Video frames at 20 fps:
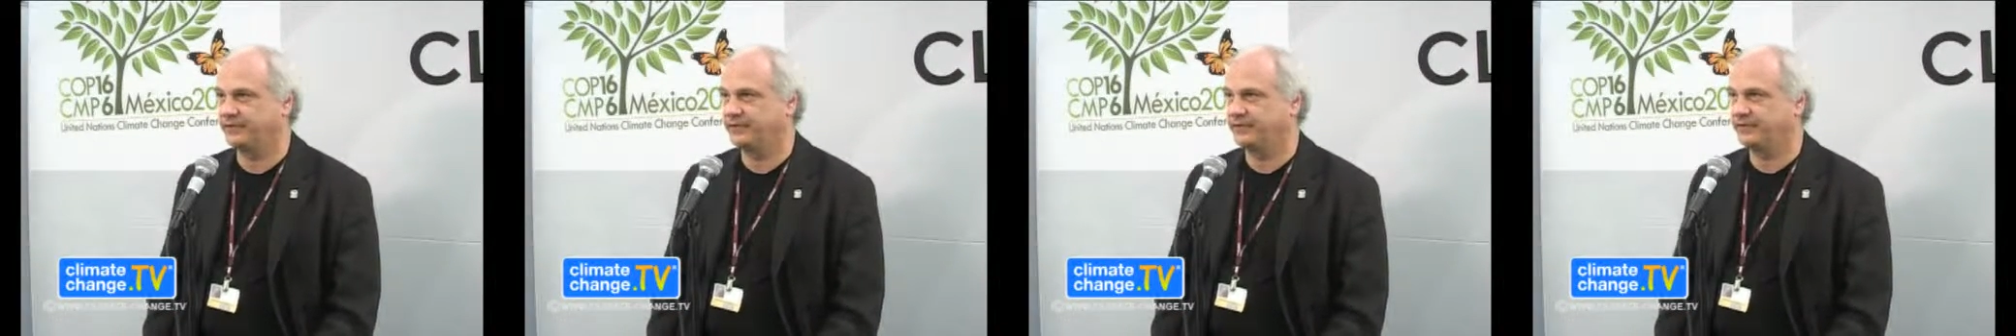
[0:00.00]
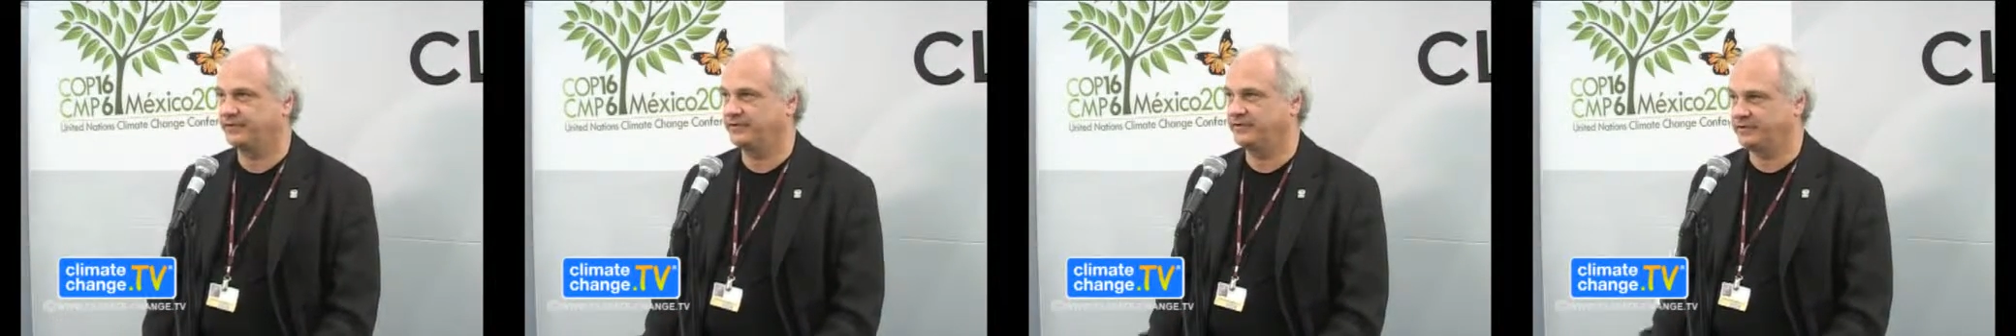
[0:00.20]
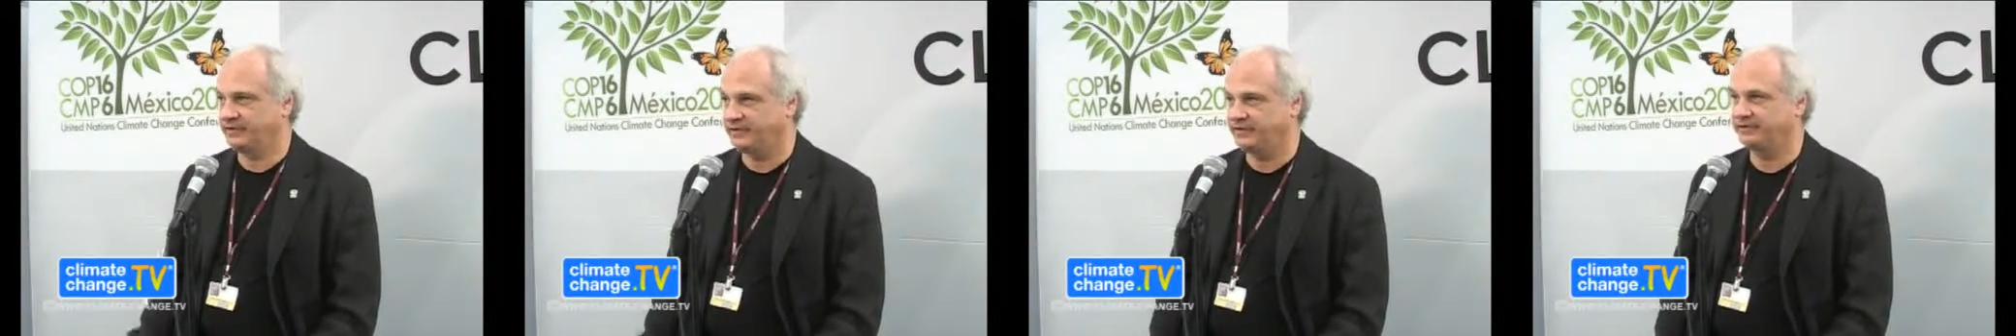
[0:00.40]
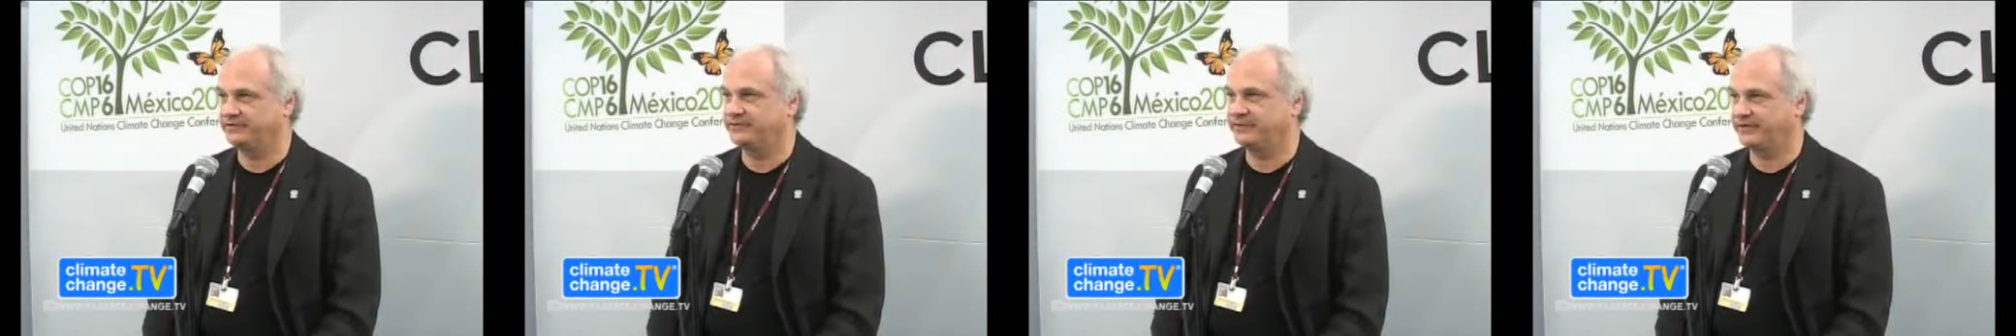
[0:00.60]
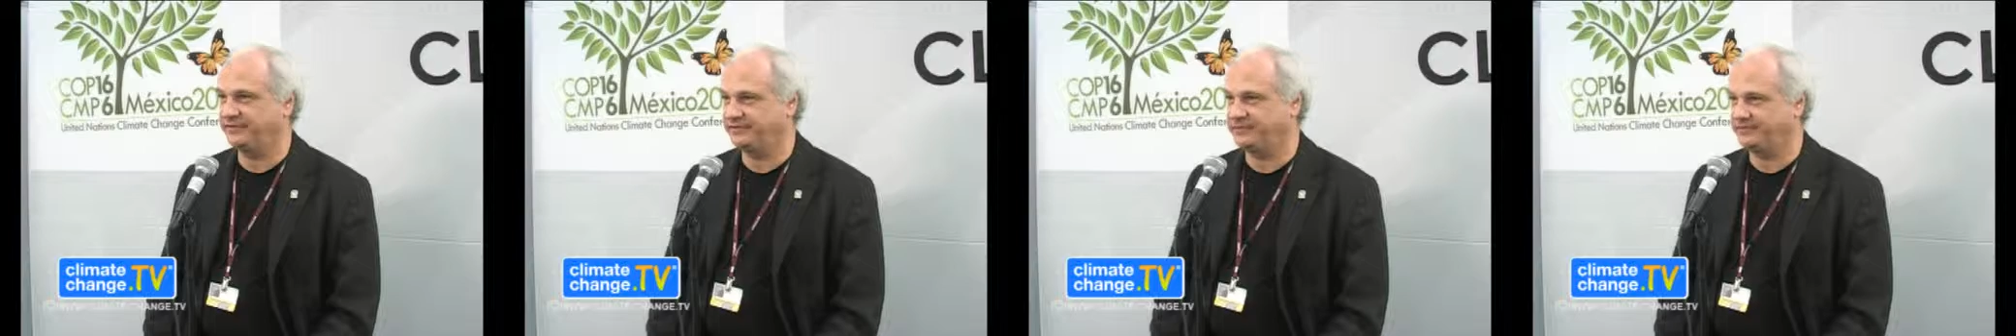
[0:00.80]
in the United
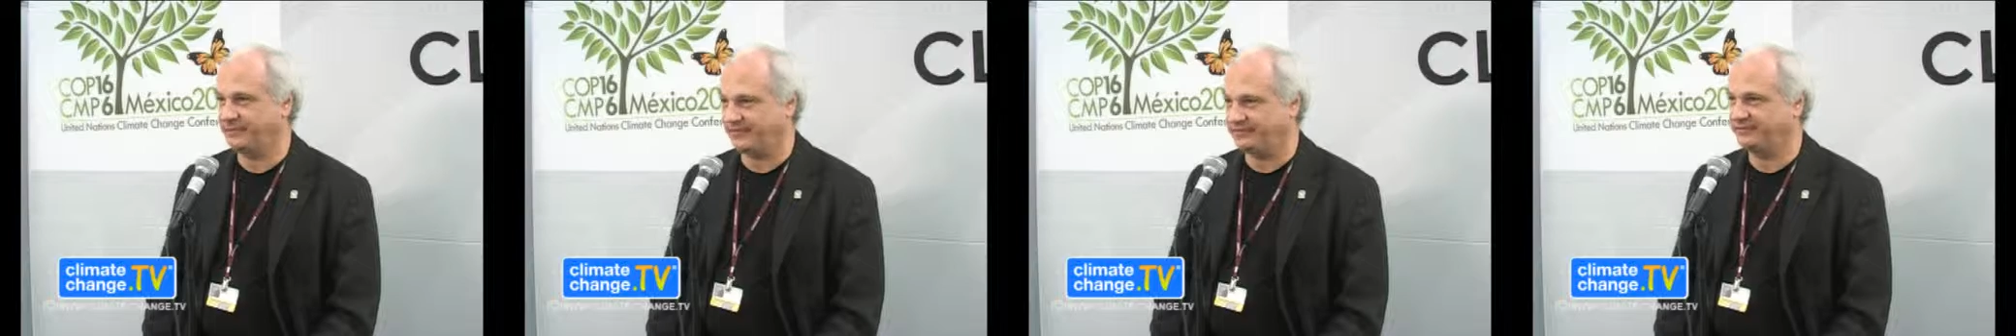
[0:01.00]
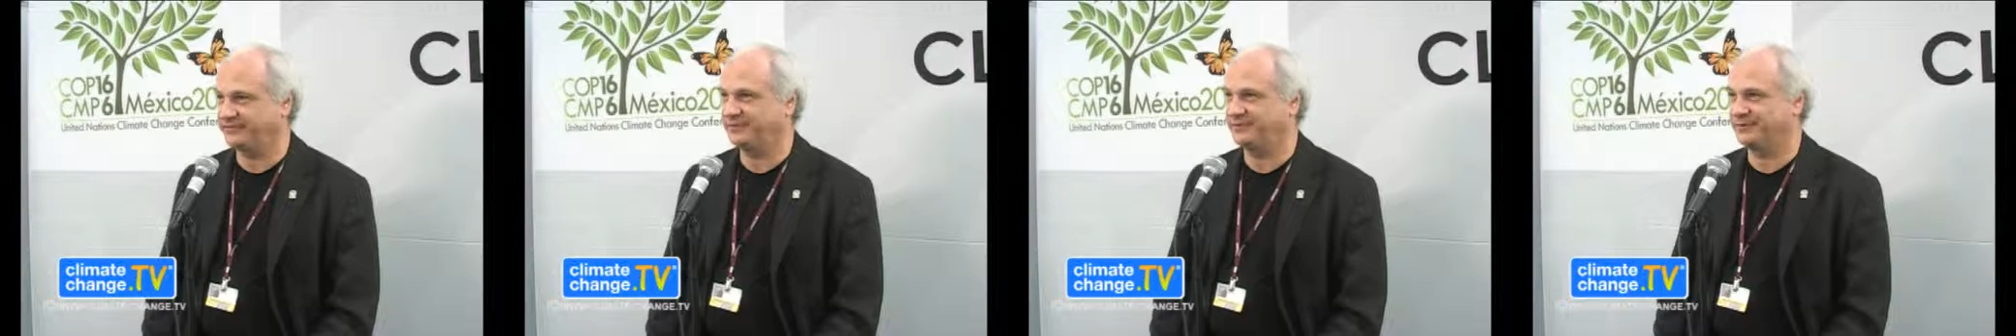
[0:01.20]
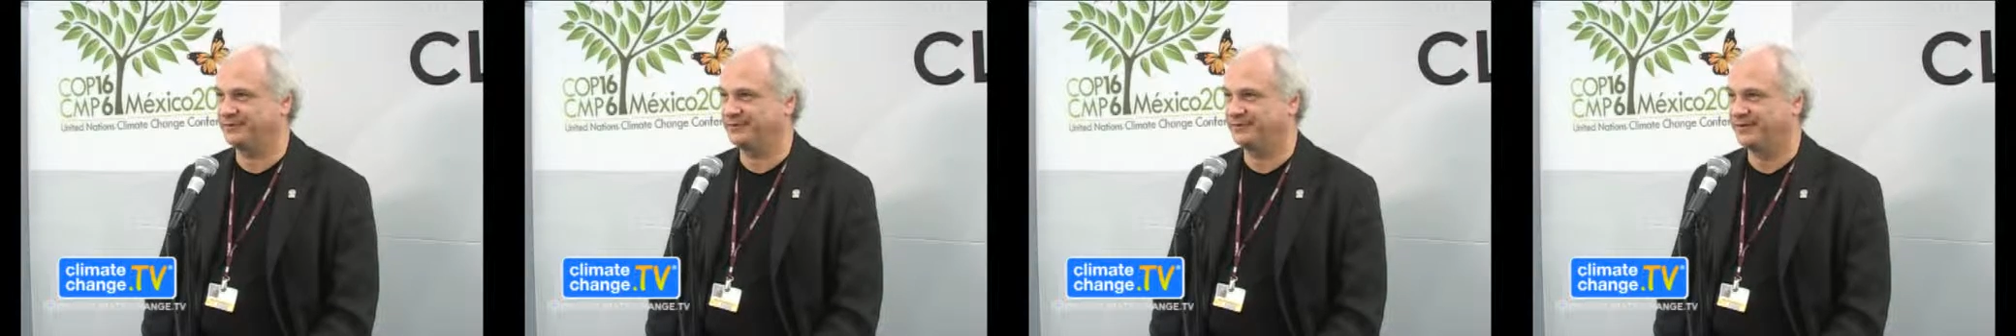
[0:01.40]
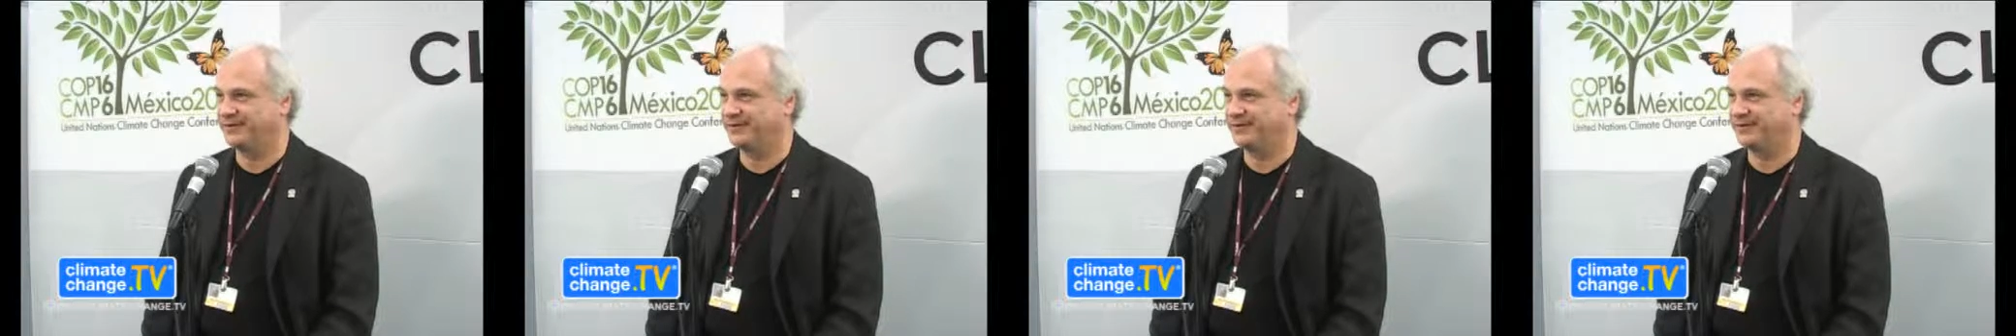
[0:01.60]
States and Mexico.